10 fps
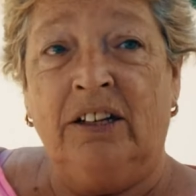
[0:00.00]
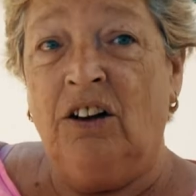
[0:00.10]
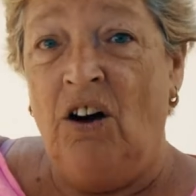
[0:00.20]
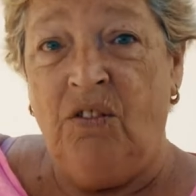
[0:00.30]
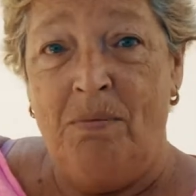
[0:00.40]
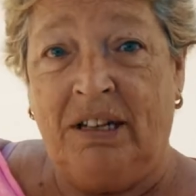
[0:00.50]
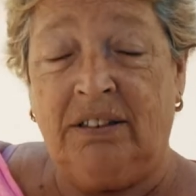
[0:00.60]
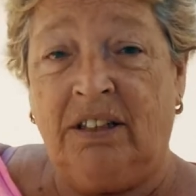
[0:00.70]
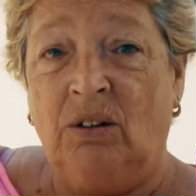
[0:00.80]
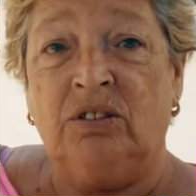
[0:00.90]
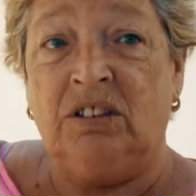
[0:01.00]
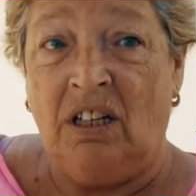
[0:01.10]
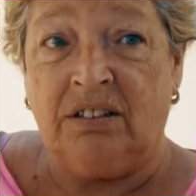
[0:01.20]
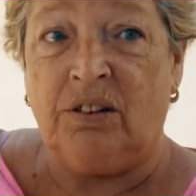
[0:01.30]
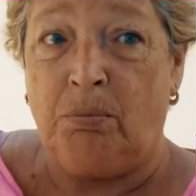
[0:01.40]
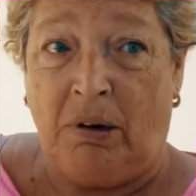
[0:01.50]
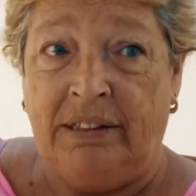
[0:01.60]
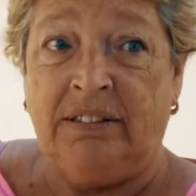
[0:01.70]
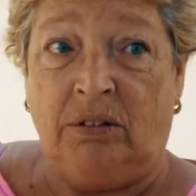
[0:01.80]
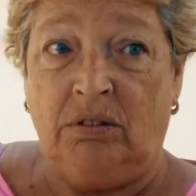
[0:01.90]
the Gulf of Mexico sucks their
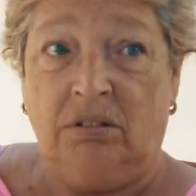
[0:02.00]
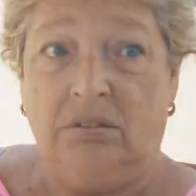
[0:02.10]
brains out.